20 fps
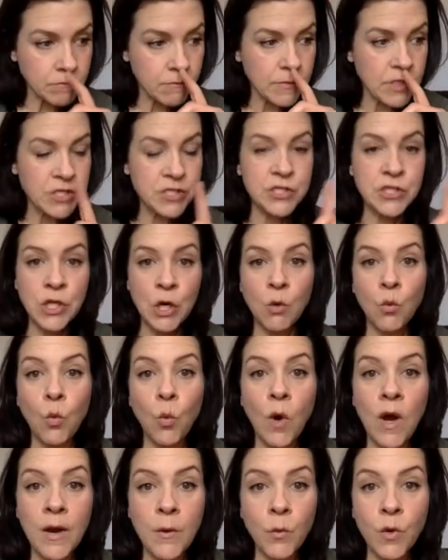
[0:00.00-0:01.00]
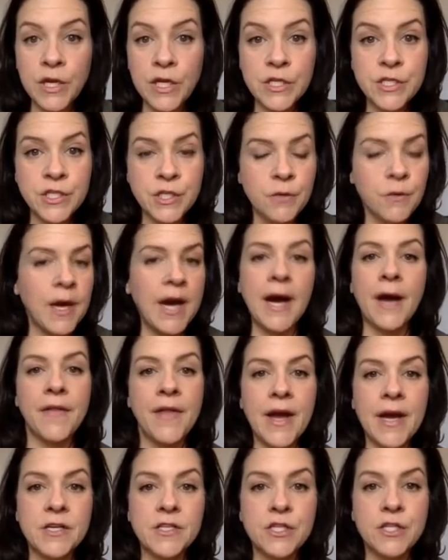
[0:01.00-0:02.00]
So what do you do? How the
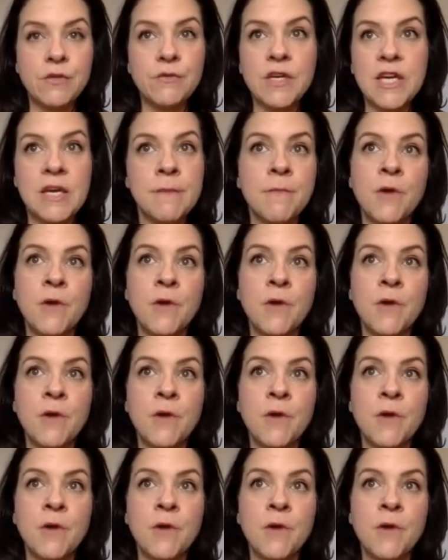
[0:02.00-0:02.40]
heck do you keep